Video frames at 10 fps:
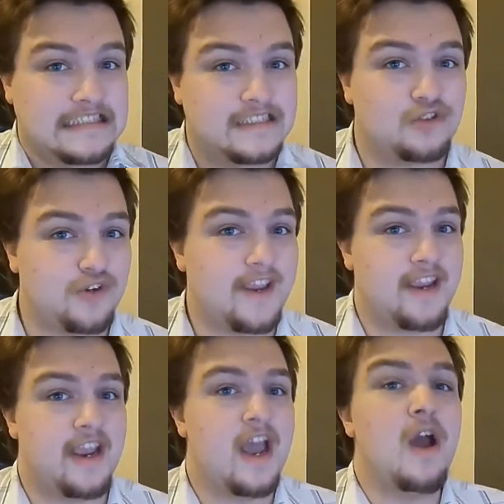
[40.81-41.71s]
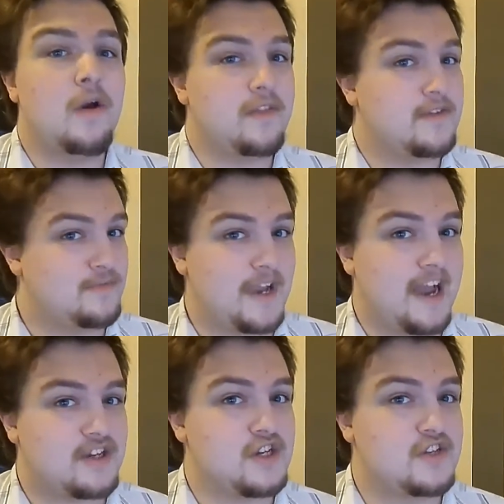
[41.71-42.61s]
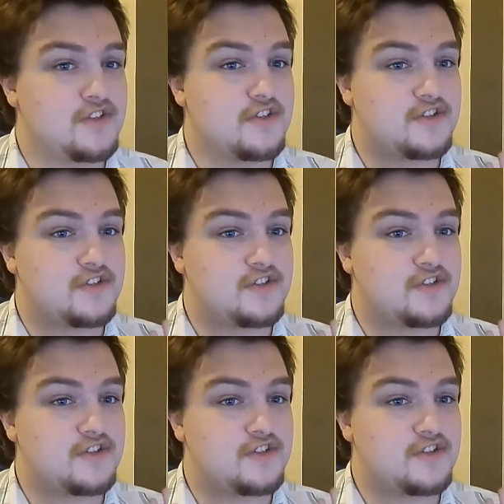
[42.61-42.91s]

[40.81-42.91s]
tricky with these reactions.